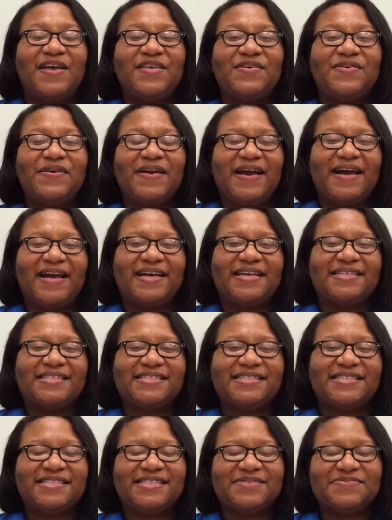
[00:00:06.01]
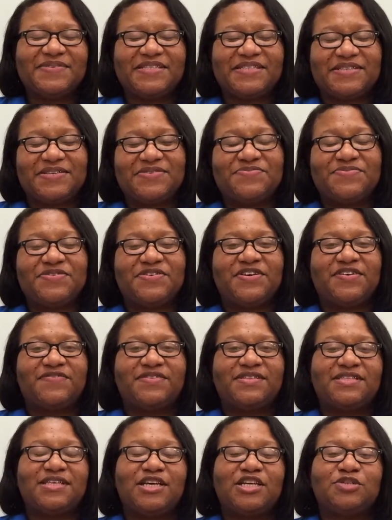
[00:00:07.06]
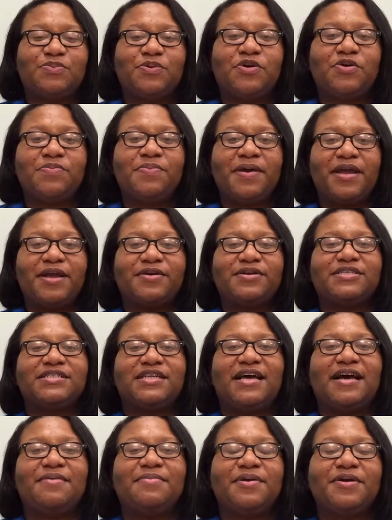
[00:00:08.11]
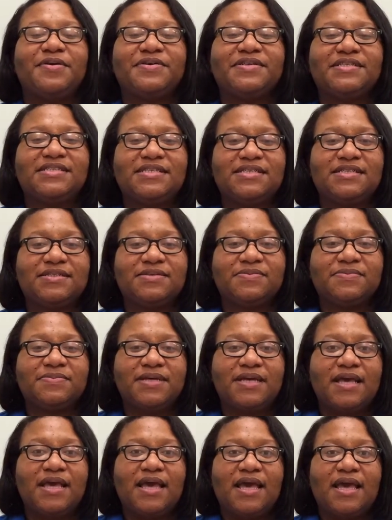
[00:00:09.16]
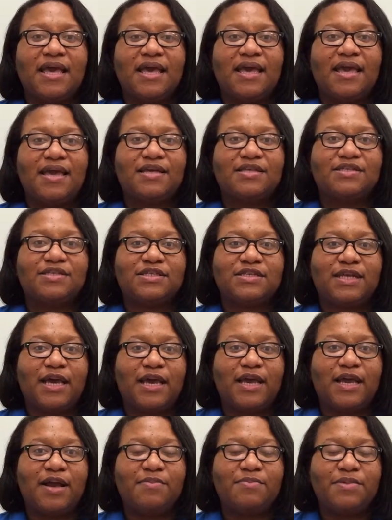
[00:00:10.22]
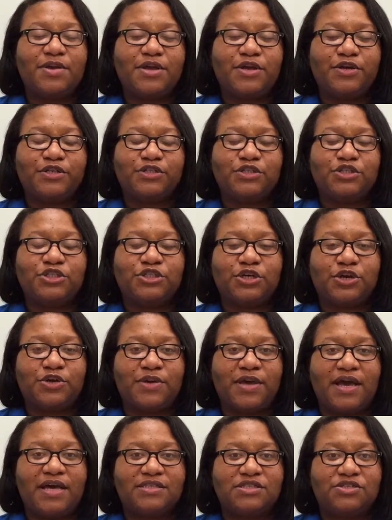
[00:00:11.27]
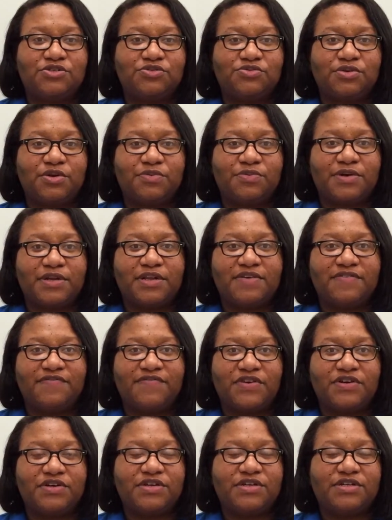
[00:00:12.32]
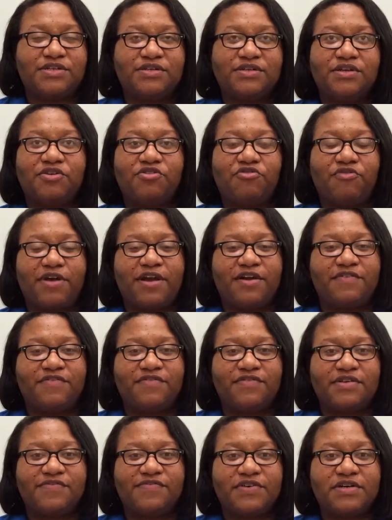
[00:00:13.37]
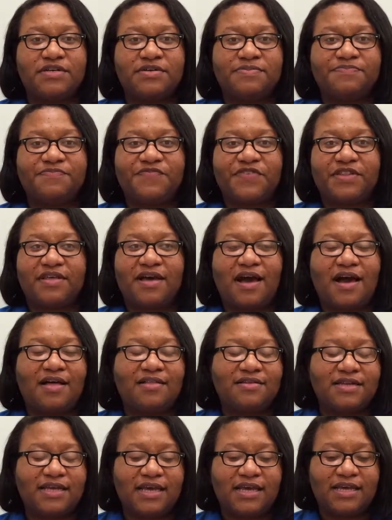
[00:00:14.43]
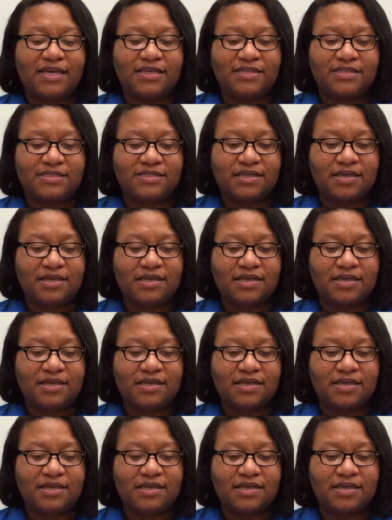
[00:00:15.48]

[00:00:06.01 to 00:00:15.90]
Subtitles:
you guys, this is Miss Emma of the Tangipahoa Parish Library System, and today I'm here to show you how to do a really fun craft for the holidays.